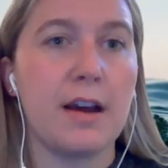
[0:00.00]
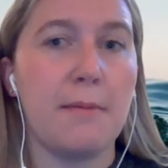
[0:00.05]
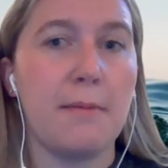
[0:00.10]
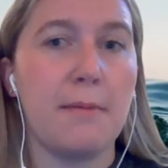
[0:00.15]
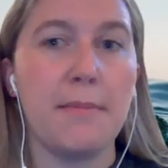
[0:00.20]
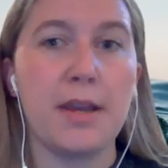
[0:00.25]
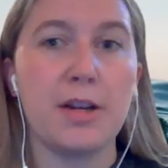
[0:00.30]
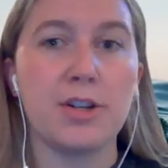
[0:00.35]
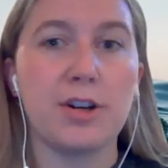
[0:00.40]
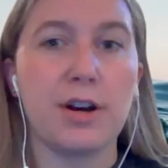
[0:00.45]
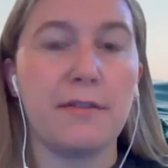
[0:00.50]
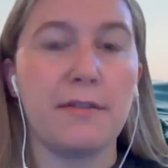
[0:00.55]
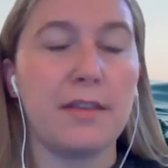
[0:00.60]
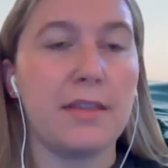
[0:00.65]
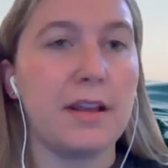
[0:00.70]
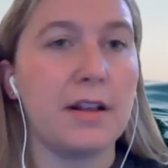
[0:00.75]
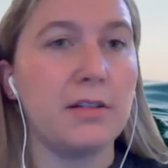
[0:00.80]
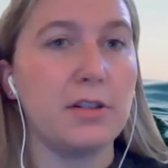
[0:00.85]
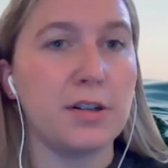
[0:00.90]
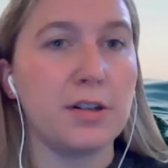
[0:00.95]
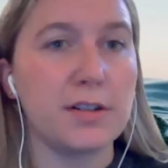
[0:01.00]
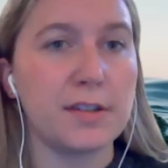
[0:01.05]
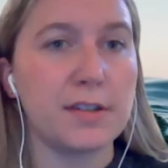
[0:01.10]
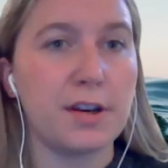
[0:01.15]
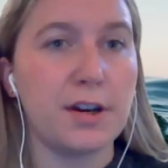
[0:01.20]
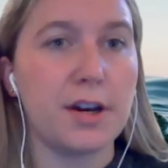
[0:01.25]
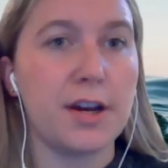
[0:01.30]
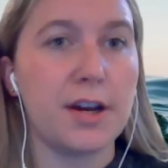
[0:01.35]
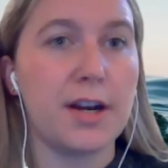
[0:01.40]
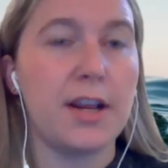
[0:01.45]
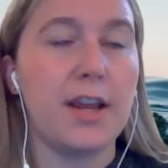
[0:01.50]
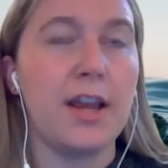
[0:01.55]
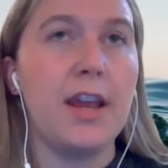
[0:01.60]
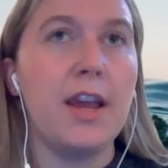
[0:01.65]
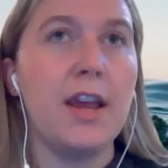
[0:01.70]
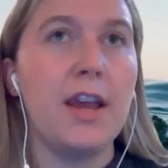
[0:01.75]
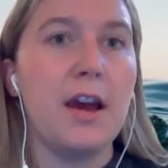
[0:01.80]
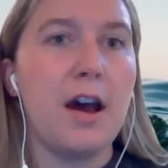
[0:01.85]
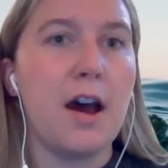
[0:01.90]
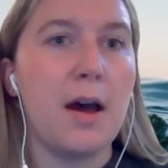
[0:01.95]
make sure everything looks good.
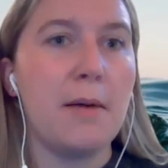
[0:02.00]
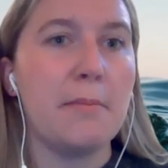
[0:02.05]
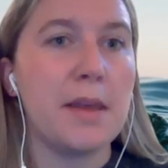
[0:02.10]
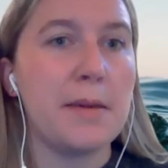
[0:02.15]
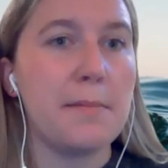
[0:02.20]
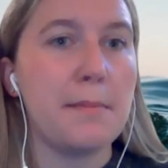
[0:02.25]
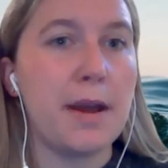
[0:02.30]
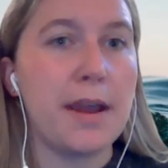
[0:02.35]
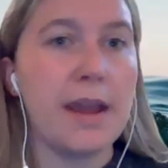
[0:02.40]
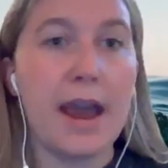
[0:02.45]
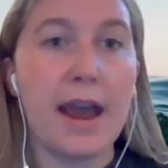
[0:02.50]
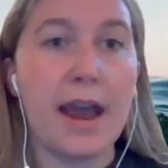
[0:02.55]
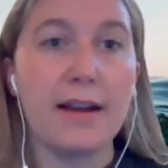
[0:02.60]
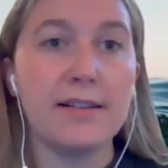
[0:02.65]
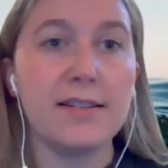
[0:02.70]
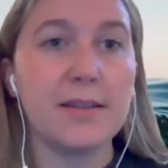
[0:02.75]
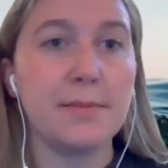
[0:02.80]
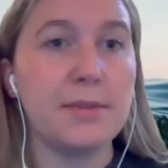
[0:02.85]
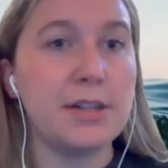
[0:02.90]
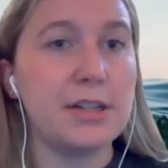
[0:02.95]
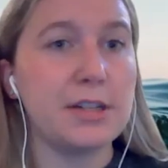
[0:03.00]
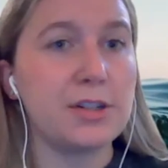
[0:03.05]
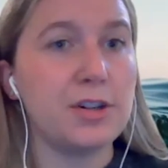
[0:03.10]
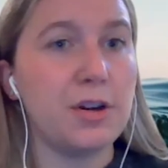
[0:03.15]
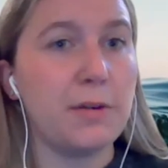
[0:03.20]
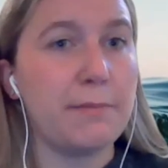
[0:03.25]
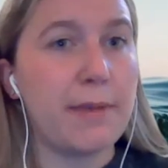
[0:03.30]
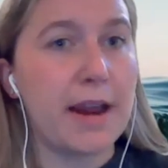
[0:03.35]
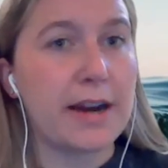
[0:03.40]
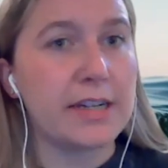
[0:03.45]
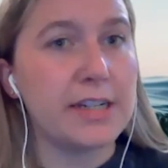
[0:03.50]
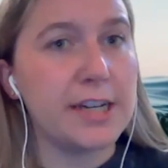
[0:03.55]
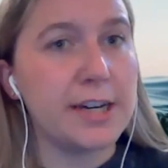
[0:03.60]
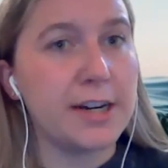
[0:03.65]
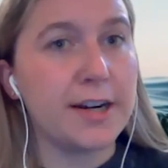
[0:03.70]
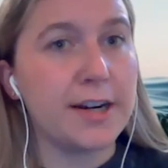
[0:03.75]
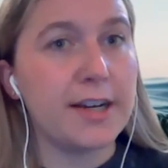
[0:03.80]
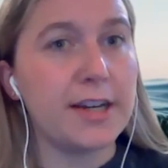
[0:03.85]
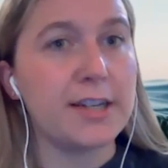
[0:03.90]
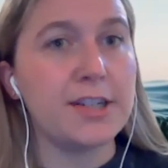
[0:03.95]
They might add some additional
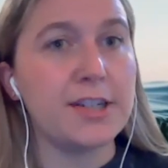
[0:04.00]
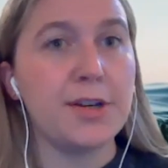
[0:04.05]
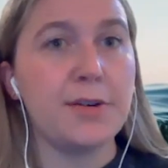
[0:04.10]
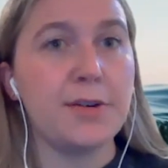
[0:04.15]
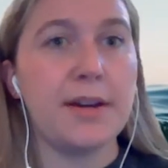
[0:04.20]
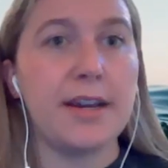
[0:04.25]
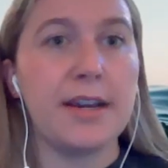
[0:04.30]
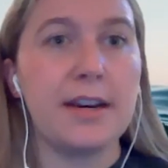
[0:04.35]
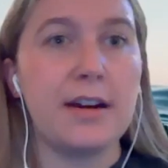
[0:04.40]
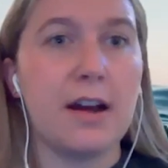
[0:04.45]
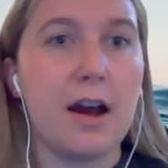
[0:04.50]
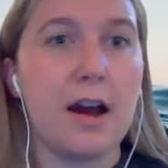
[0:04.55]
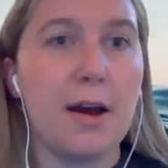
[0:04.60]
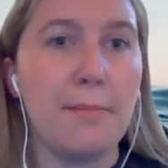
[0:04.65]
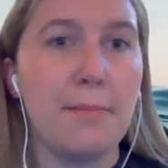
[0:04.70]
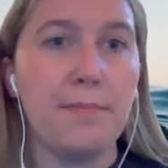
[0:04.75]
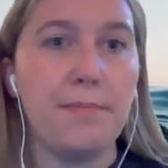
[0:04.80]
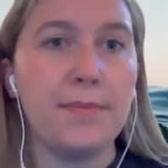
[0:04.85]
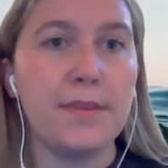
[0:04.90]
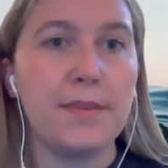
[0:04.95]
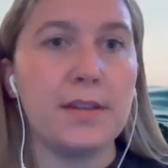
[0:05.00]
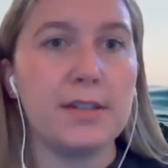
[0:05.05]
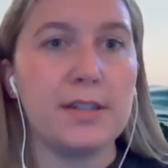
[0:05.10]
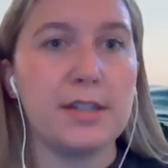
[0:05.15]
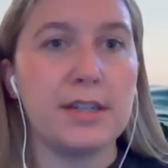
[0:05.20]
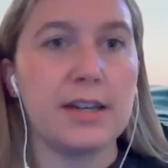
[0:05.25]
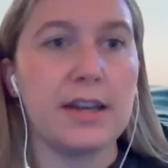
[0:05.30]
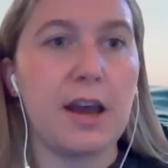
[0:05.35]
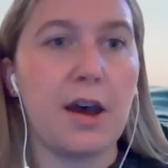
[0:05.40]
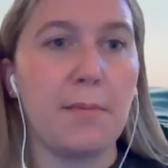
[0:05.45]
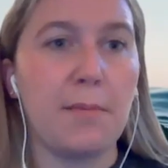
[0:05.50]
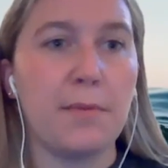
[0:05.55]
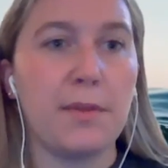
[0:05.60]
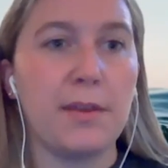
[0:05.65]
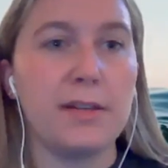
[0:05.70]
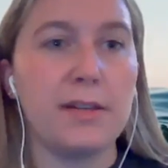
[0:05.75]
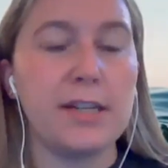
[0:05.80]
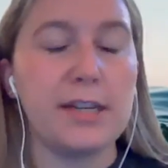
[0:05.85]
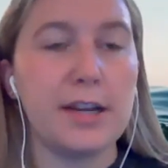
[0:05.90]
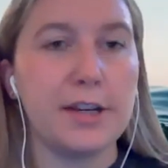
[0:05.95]
bacteria to it to help
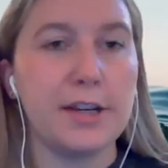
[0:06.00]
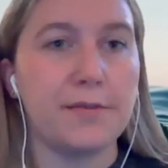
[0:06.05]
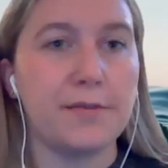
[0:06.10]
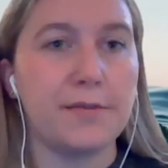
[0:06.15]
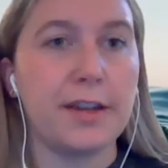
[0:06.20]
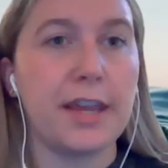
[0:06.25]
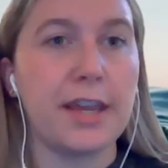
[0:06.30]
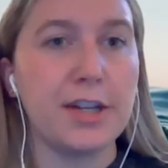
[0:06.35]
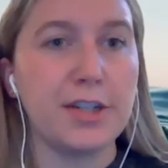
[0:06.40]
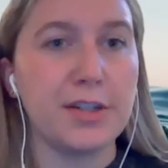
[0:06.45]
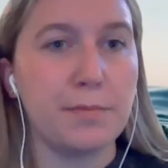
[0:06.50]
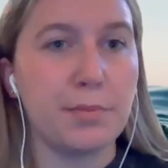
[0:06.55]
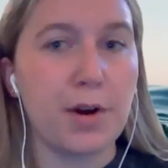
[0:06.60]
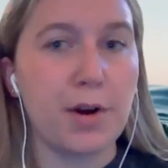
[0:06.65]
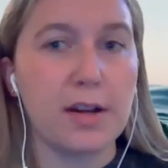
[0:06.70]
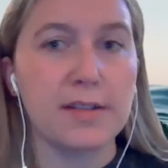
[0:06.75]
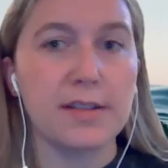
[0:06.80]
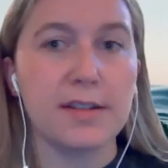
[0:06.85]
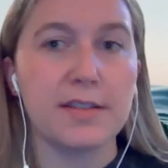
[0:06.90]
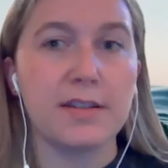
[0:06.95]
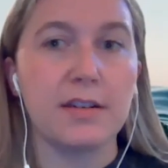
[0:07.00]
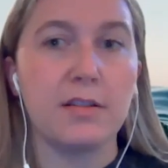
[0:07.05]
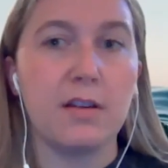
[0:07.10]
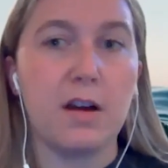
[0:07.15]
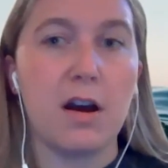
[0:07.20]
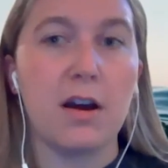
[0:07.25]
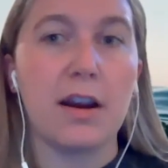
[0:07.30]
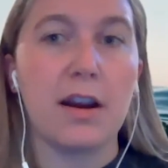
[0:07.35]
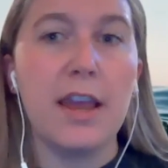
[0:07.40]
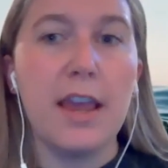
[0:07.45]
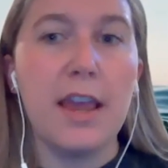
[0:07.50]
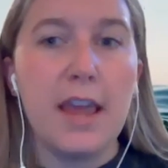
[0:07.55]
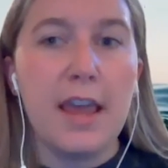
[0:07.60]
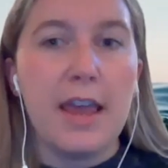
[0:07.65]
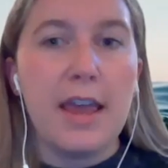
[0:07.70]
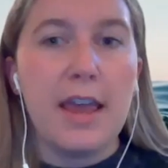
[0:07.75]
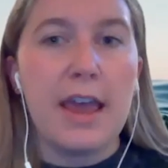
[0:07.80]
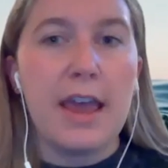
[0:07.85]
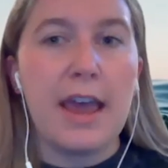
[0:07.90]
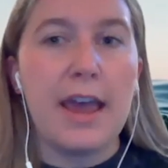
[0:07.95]
the denitrification process along.
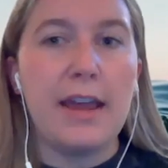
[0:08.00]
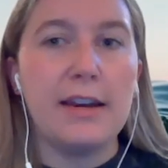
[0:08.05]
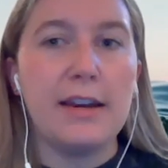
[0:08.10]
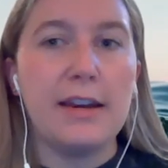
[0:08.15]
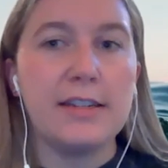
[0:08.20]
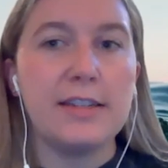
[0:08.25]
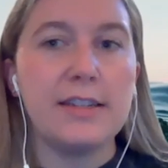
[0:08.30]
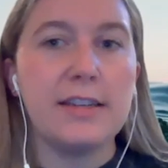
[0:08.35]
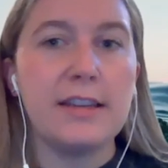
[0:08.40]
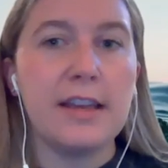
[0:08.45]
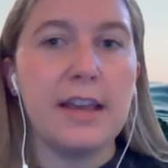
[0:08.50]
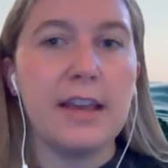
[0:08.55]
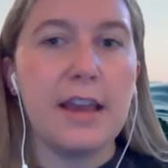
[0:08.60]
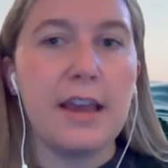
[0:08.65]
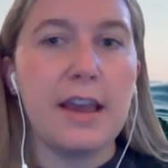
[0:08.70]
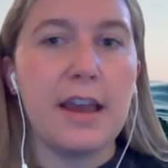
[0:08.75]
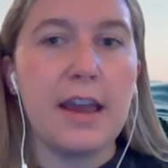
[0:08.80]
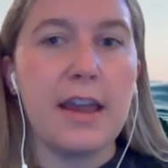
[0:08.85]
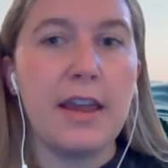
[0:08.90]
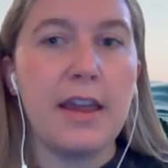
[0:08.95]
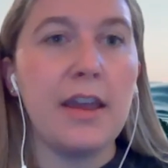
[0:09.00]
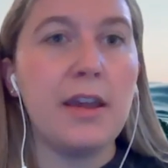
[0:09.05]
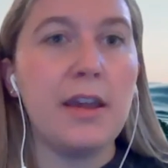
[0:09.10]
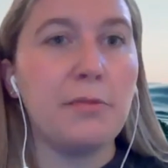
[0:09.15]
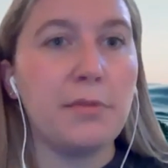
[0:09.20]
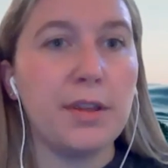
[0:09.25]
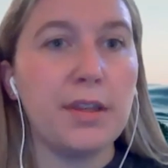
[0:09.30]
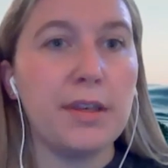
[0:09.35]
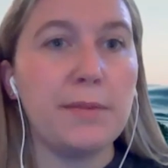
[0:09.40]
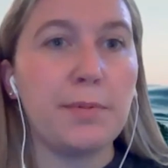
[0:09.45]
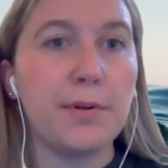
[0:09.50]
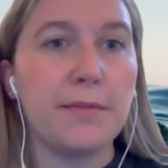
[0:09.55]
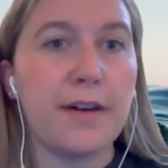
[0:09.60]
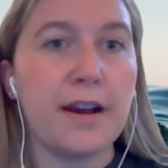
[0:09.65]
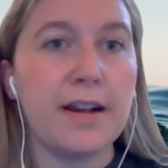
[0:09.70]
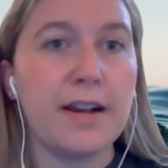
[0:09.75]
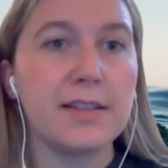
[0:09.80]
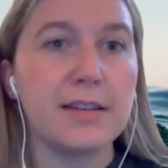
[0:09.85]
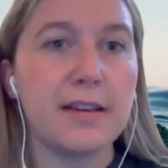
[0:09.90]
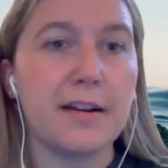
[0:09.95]
And it really
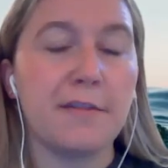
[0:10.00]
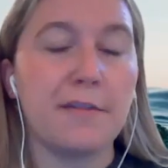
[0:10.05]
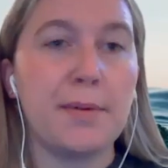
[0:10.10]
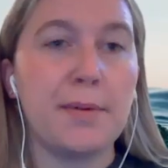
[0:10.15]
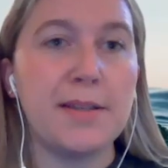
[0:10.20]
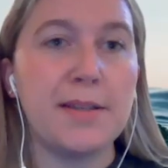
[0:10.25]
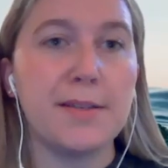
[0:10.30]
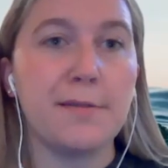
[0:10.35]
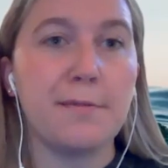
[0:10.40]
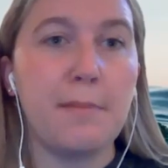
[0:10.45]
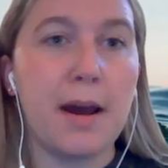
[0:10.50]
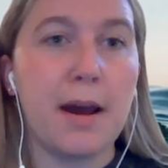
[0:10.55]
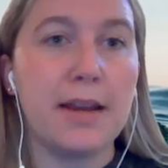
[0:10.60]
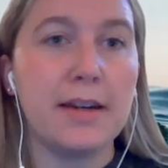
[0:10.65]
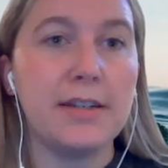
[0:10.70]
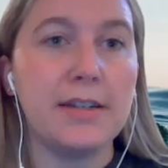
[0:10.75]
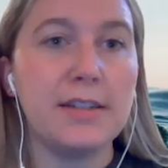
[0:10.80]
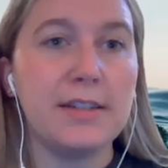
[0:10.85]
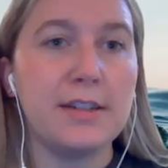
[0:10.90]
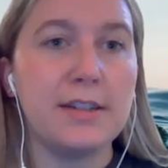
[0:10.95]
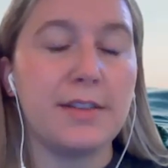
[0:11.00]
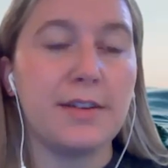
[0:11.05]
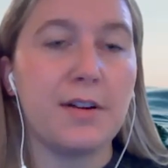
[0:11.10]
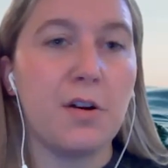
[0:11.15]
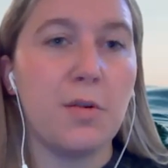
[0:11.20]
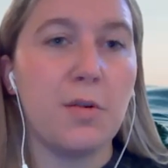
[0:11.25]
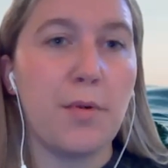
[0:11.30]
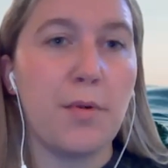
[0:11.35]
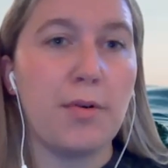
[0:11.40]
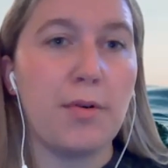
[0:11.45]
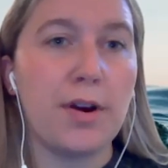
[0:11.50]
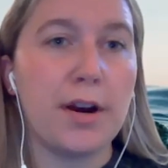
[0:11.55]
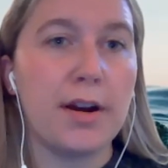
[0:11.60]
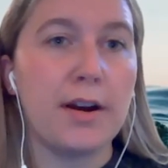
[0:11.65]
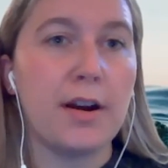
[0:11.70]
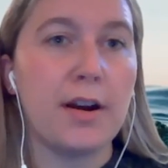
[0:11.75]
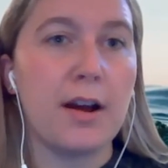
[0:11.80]
provides a lot of peace of mind to the homeowner.